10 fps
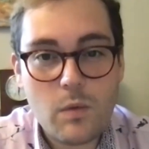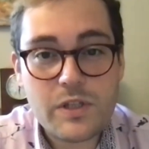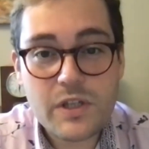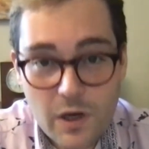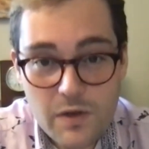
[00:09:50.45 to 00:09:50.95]

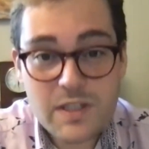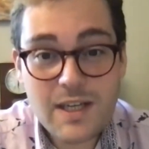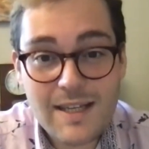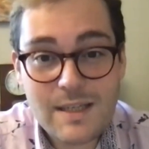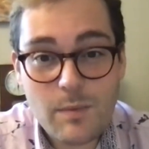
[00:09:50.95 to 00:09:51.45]
was
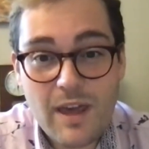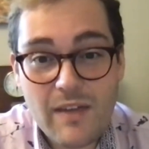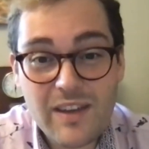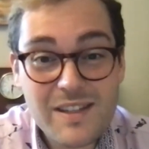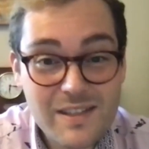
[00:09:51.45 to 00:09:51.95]
associated with
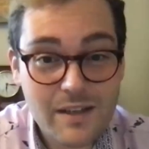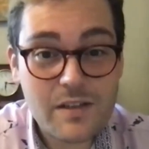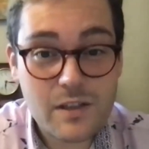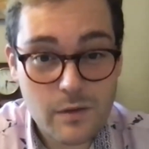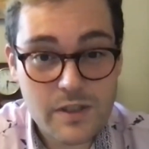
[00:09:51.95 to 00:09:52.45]
having
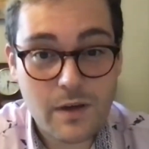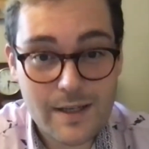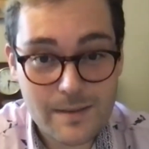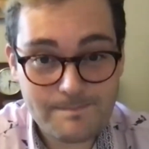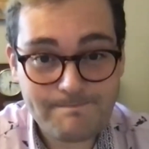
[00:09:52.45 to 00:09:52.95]
considered
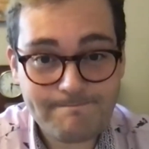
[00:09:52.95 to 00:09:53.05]
suicide.